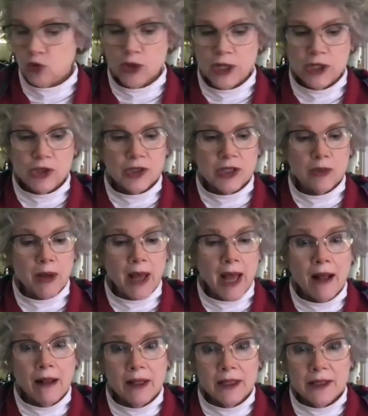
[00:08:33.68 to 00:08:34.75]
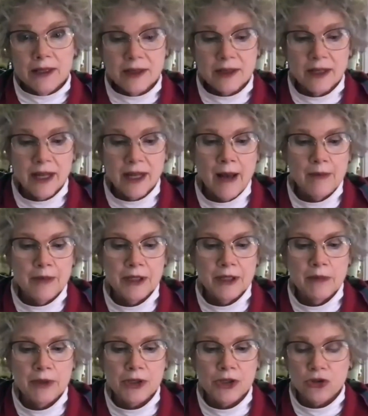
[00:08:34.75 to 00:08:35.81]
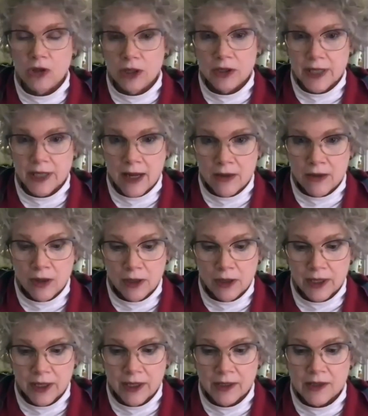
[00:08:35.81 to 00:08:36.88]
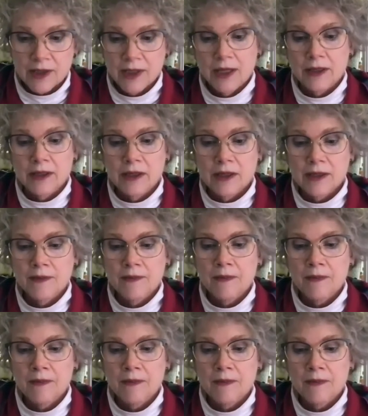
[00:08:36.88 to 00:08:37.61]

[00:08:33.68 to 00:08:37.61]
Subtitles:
reaches the palace that Absalom has struck down all the king's sons.